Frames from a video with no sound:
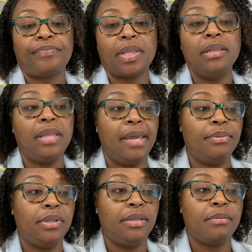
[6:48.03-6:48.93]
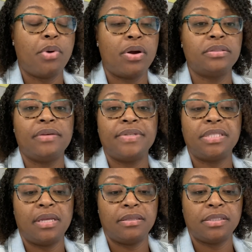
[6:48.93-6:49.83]
labeling the parts of a
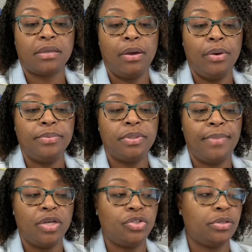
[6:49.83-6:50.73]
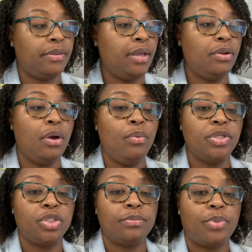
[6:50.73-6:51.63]
stethoscope to make sure they know
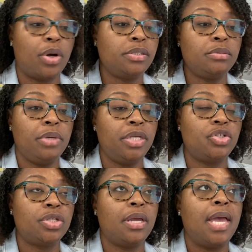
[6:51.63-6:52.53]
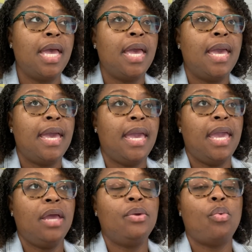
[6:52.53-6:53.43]
which parts which,
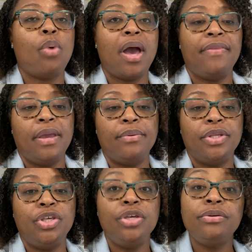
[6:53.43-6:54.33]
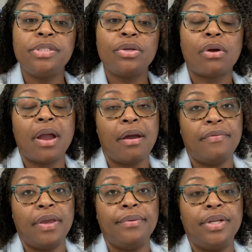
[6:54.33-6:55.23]
and why they would use it or how
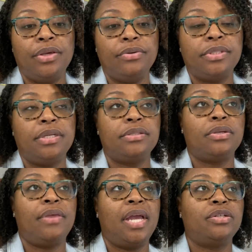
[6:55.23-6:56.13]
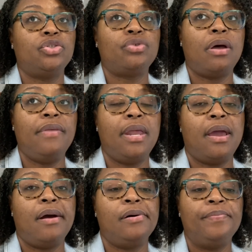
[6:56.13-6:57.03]
they would use it. So they had to draw that
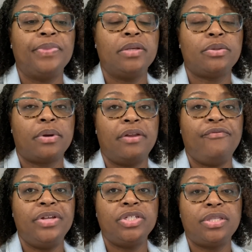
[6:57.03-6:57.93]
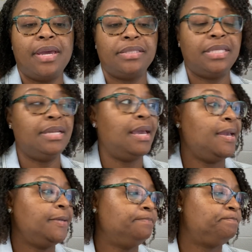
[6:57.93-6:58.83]
out. So we're going to finish that
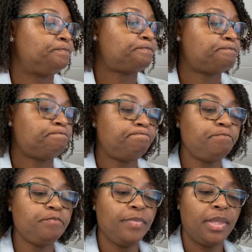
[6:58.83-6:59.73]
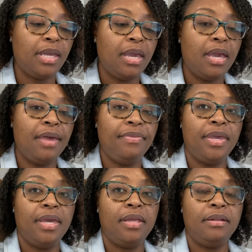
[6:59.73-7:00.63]
today, and
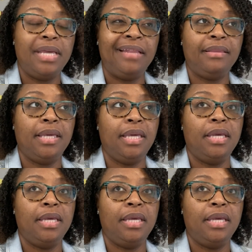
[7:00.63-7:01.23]
then at the